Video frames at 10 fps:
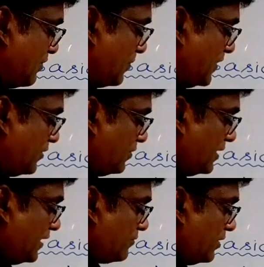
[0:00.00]

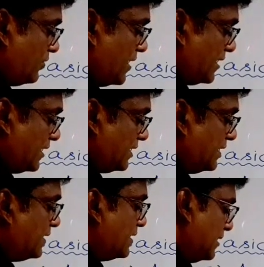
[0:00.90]
perpendicular equal to 90
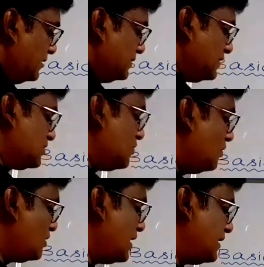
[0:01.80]
degree. This is
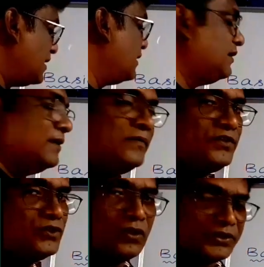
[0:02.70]
called right angle.
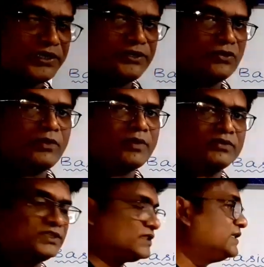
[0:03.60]
You already know
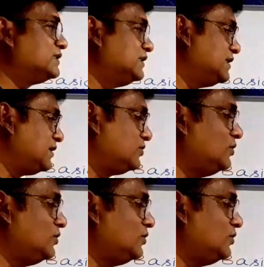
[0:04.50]
about this thing. These are